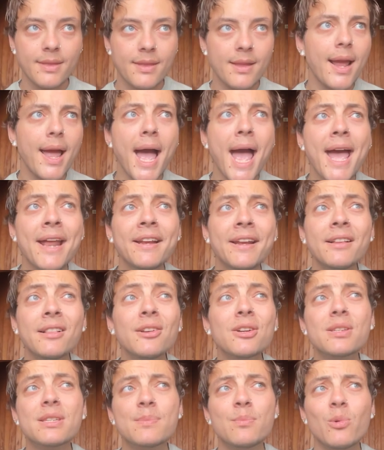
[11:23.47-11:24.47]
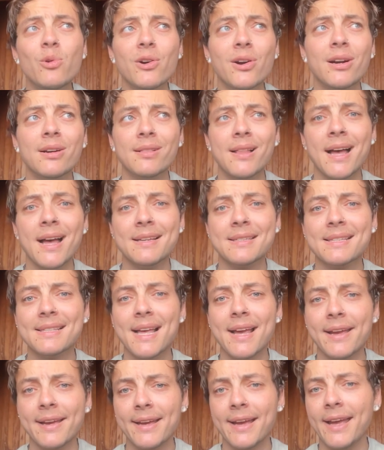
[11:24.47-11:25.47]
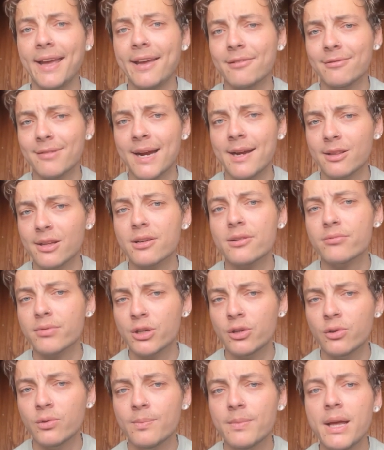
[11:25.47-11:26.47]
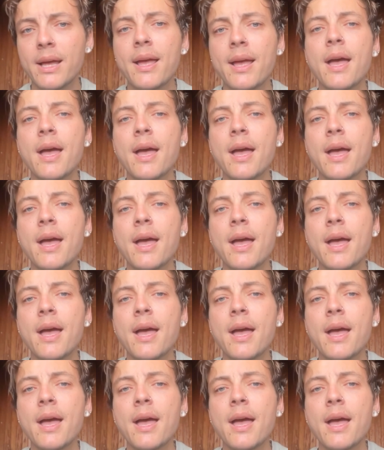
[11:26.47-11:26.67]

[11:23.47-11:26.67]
and it looks more or less like a regular room.